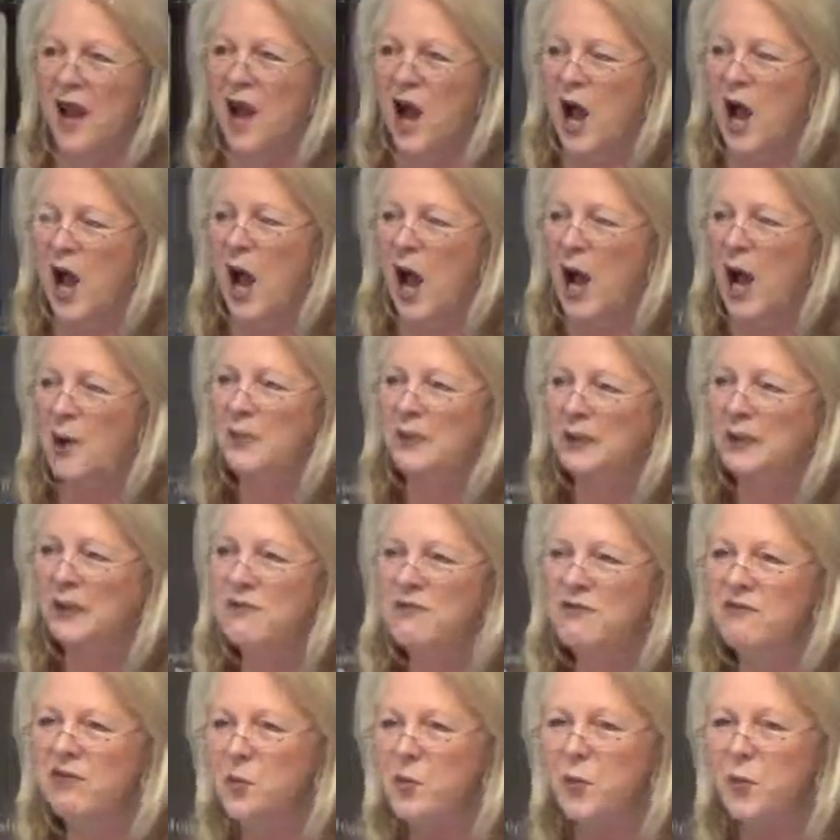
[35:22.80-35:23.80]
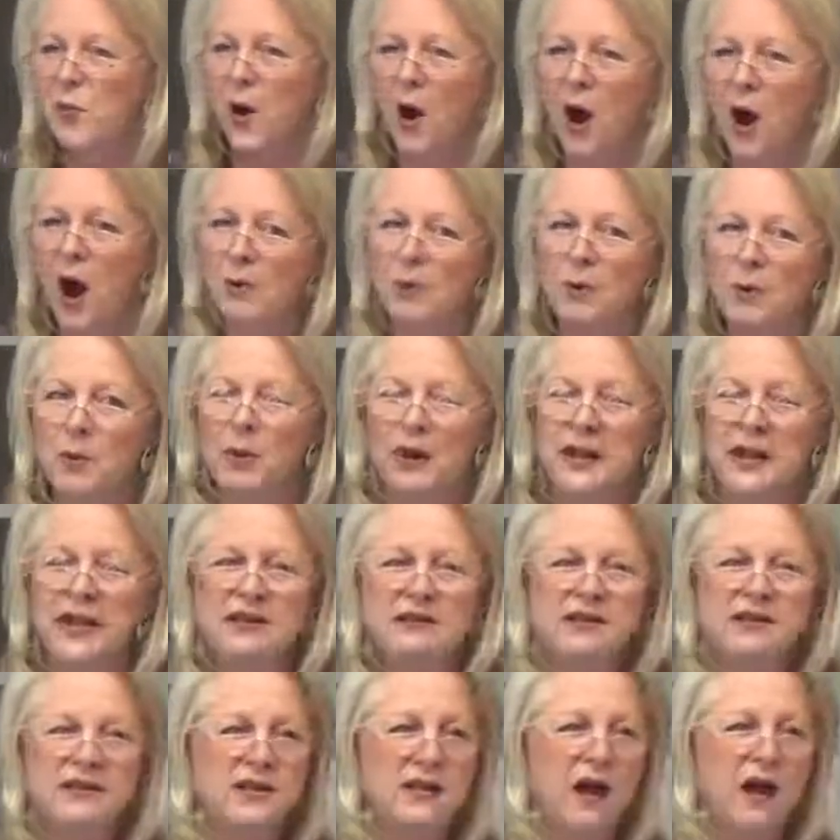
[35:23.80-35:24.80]
I believe there probably
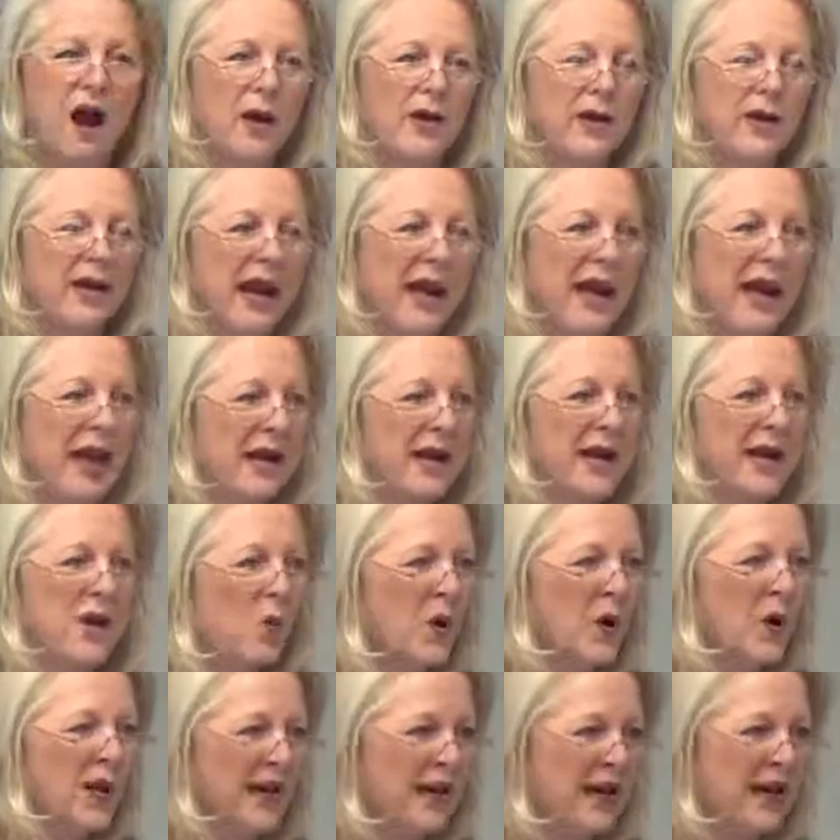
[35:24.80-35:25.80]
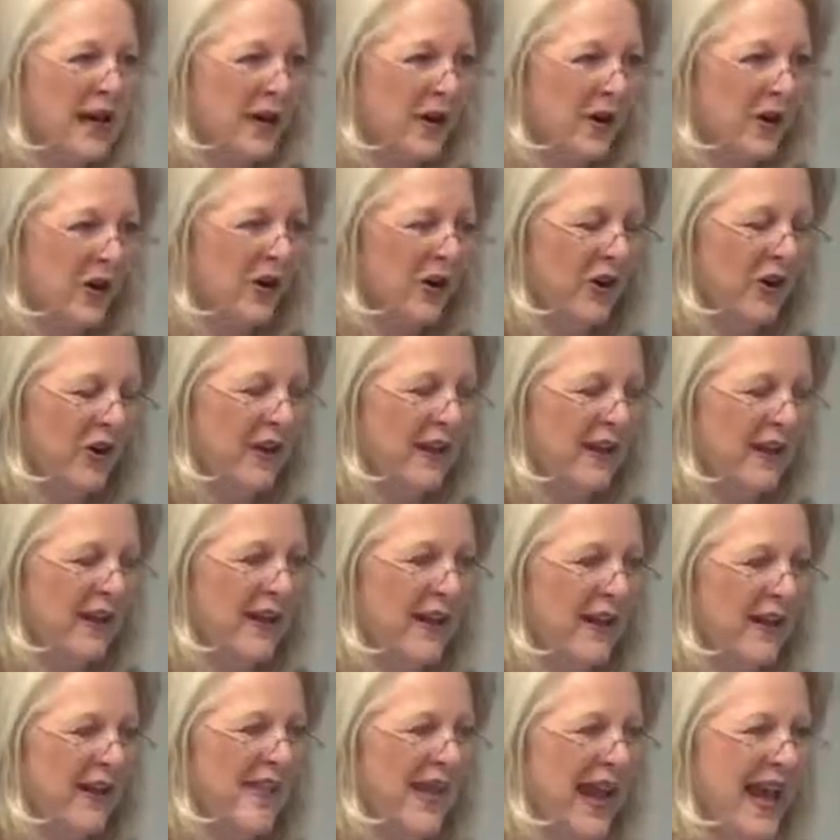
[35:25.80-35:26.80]
is not anyone here
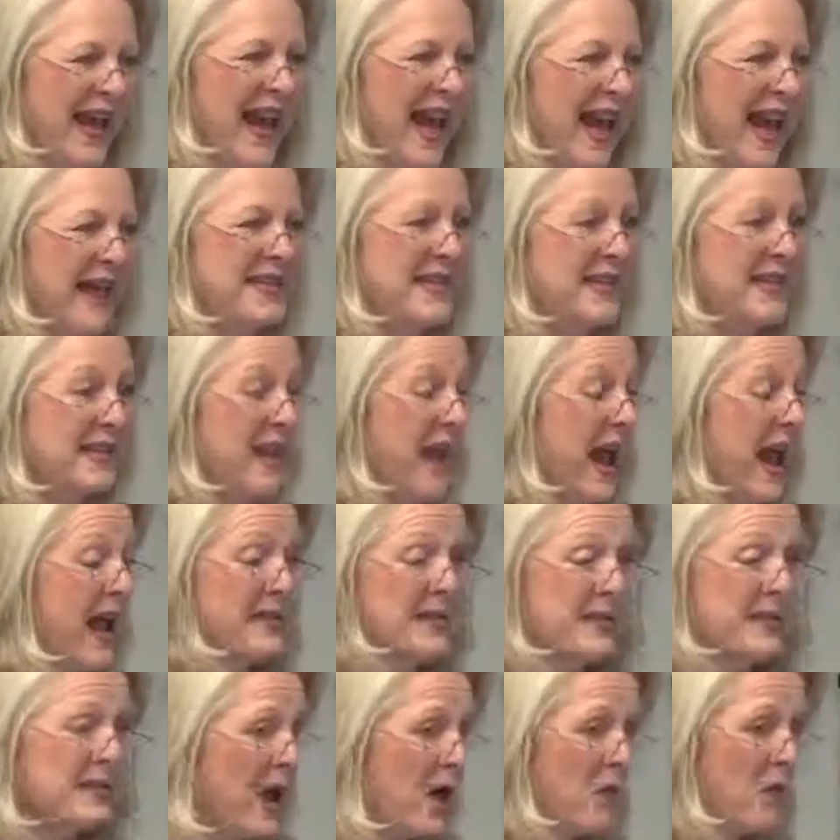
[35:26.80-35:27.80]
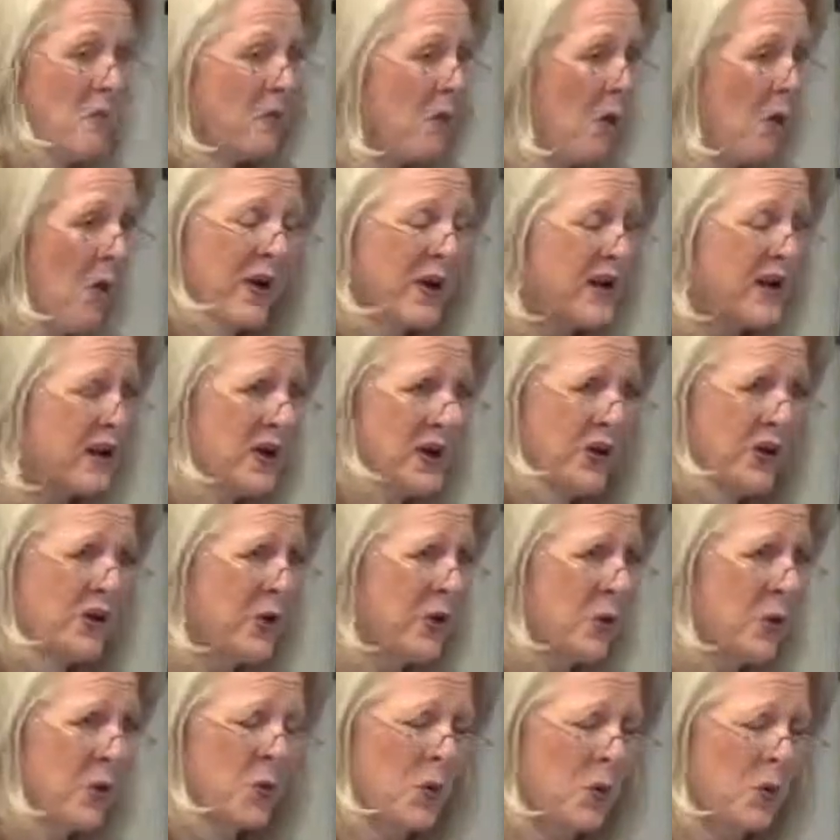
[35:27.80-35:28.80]
that hasn't at some point in
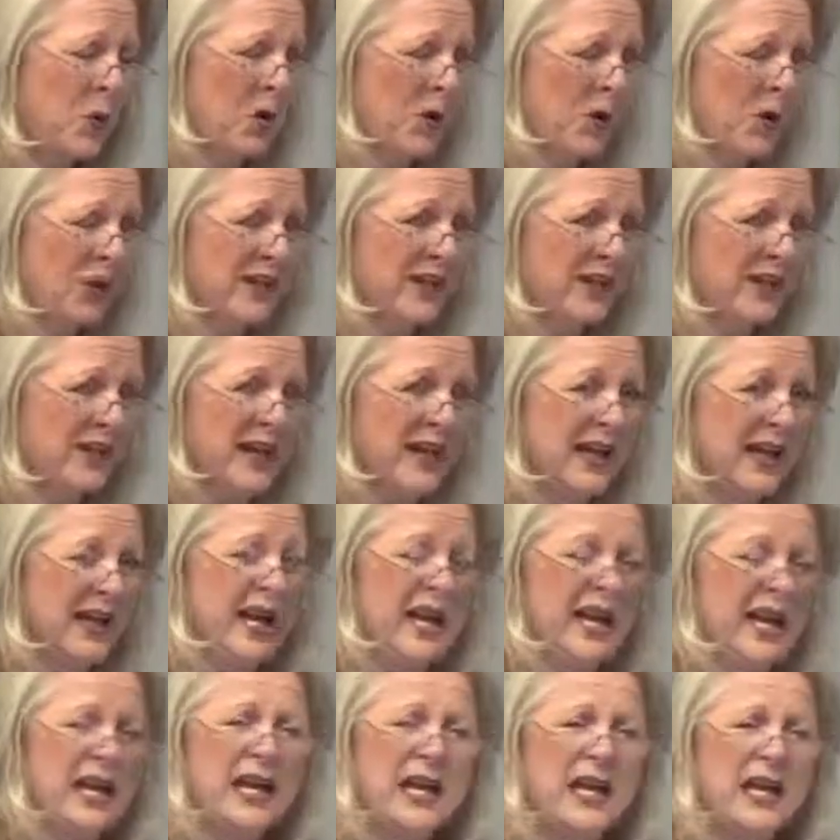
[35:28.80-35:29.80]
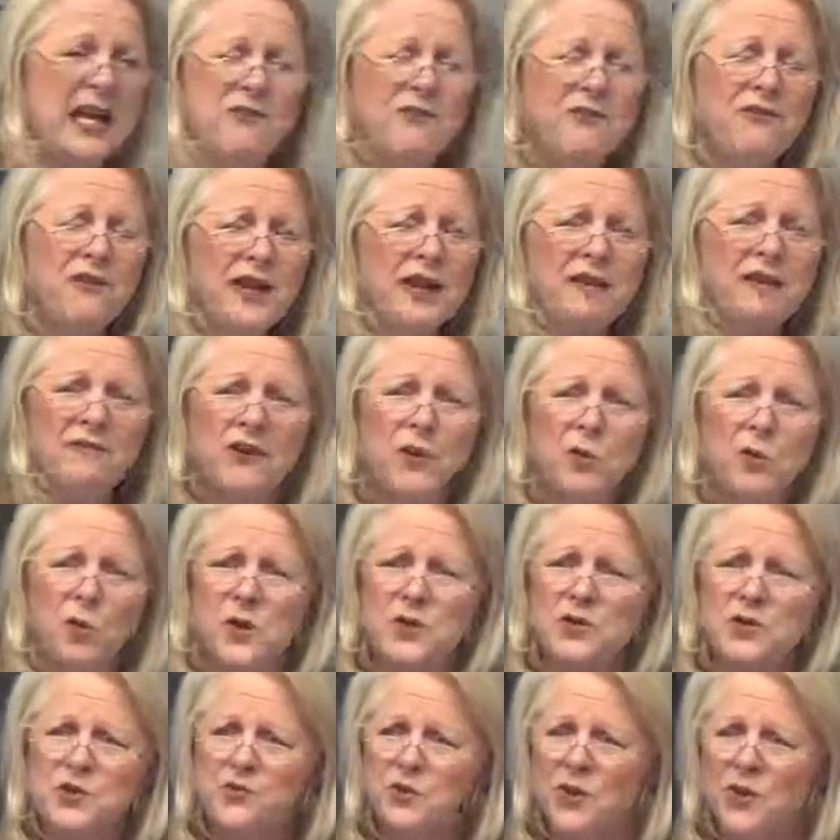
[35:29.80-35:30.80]
your world, even if it
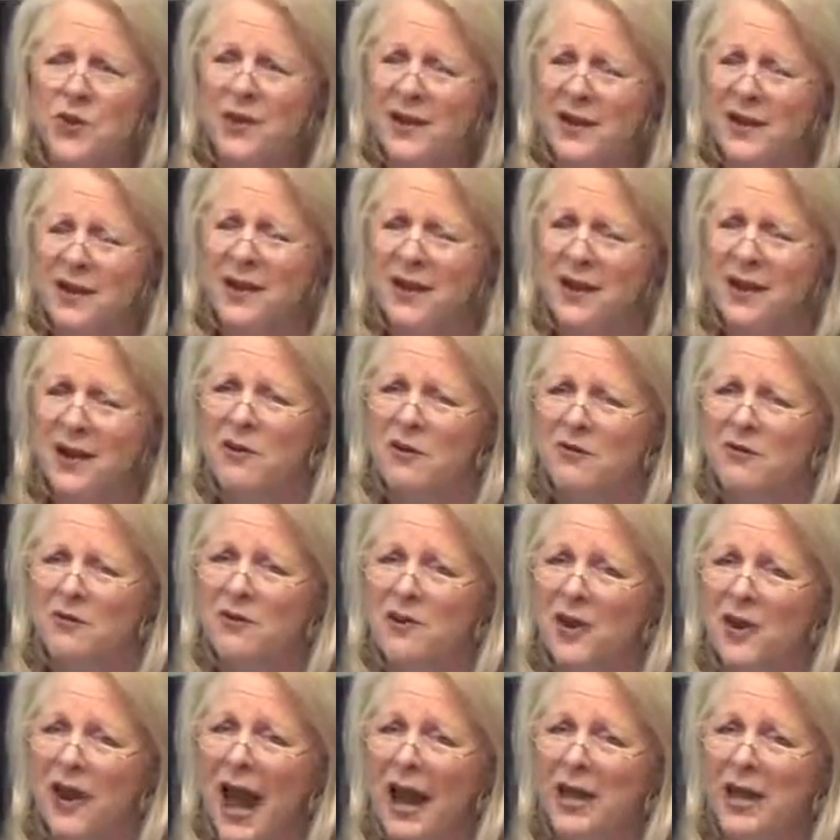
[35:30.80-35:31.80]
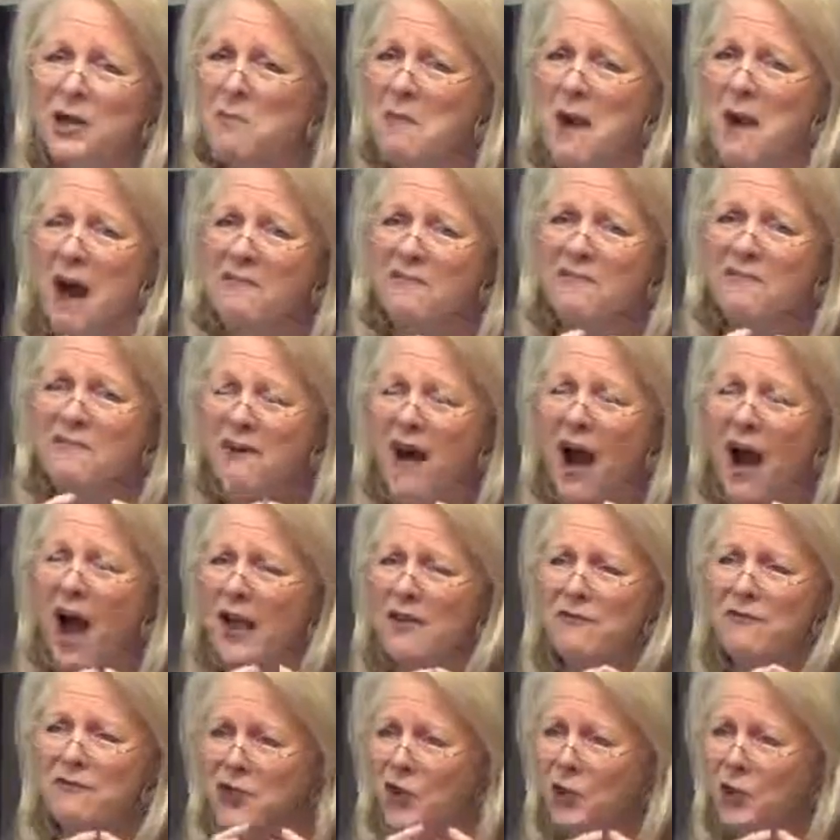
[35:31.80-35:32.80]
was like my
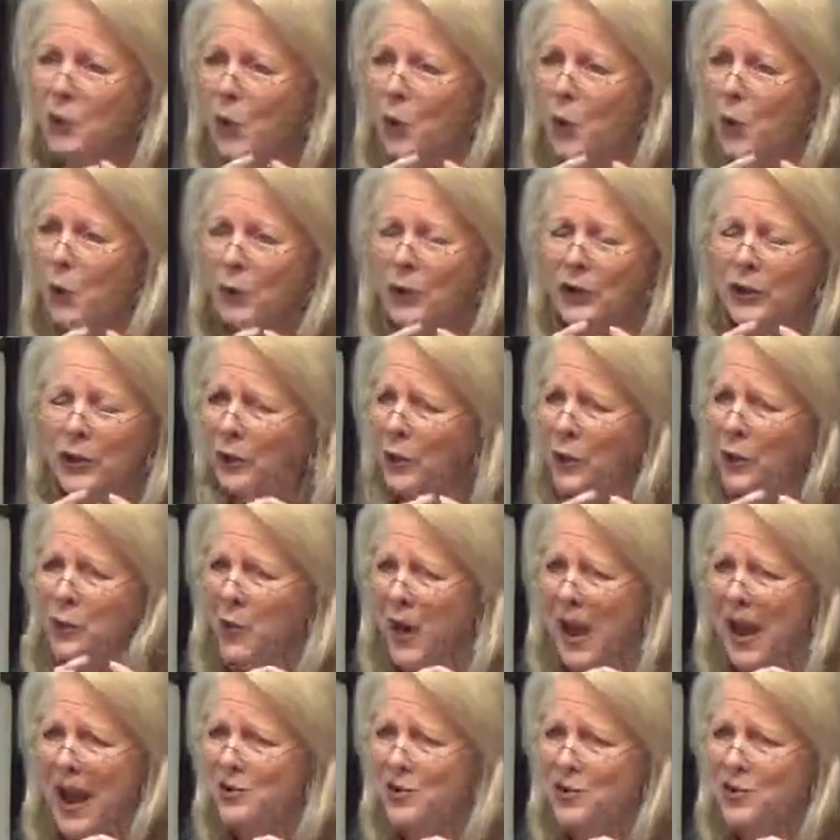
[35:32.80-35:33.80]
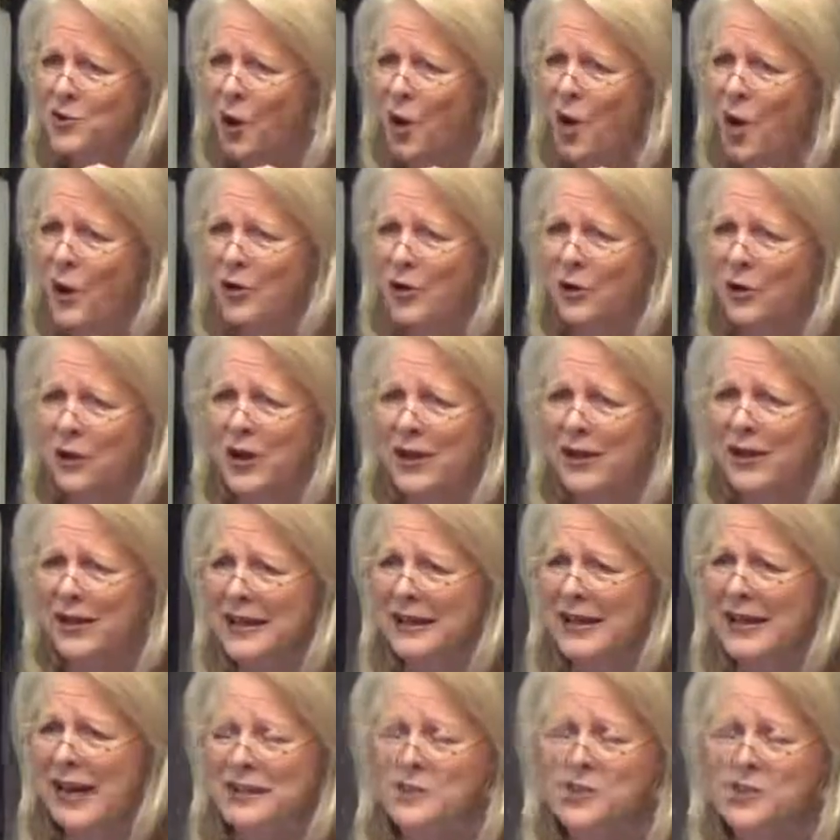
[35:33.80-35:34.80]
5-year-old little granddaughter
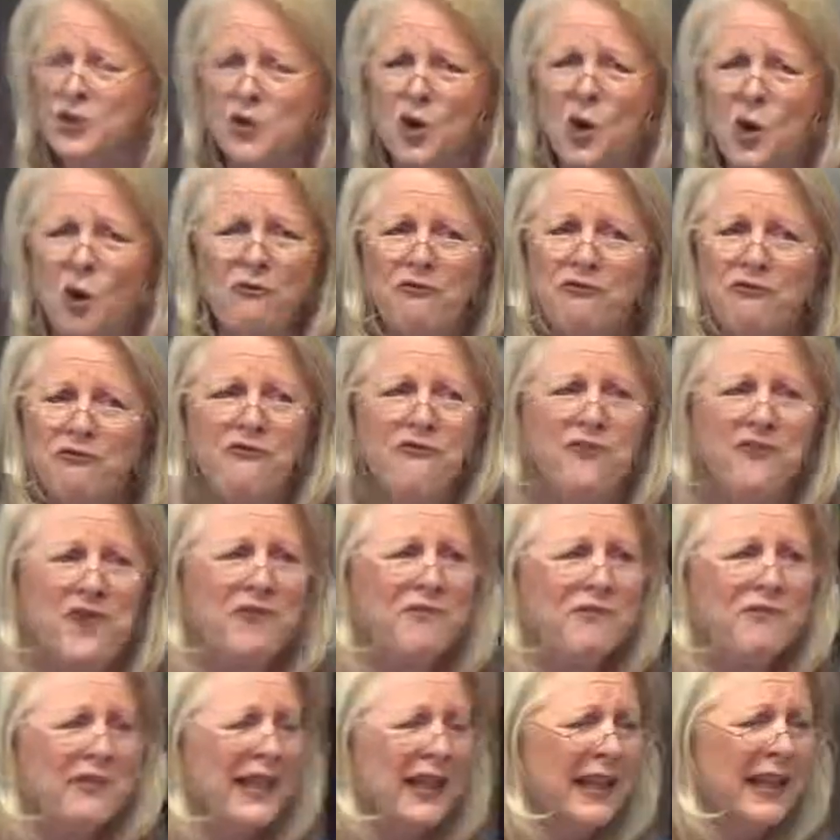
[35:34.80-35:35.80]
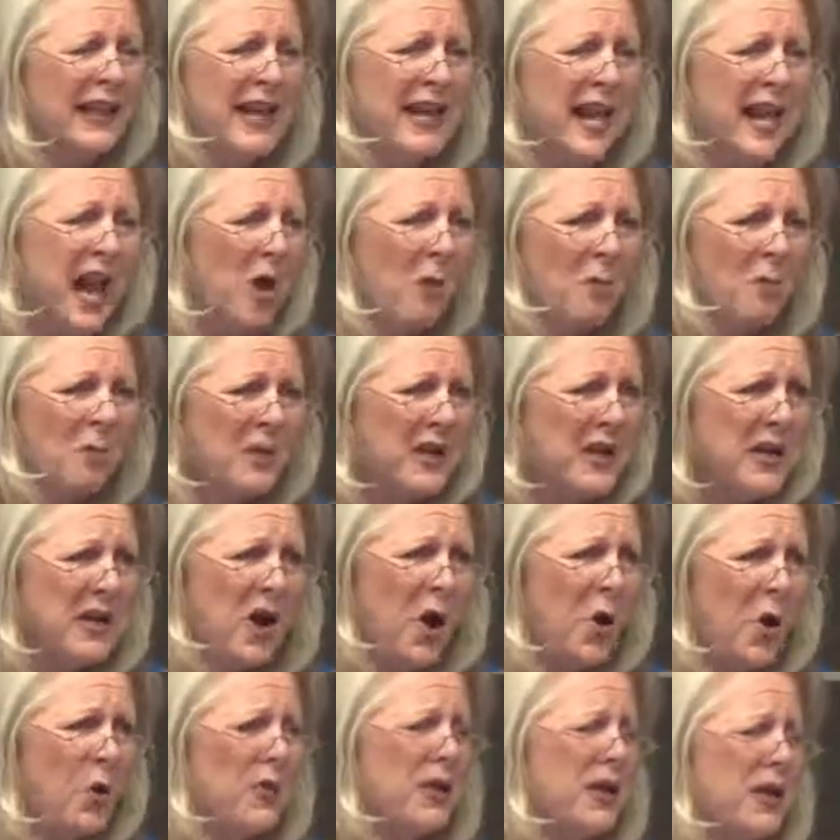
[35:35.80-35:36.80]
can so vividly help me
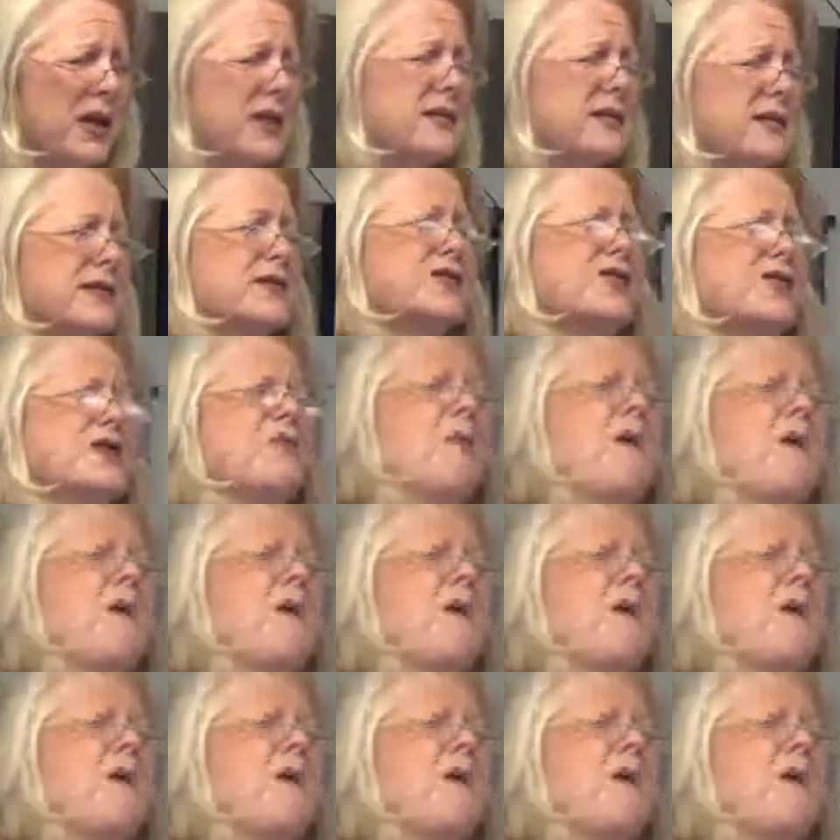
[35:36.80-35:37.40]
know that it's the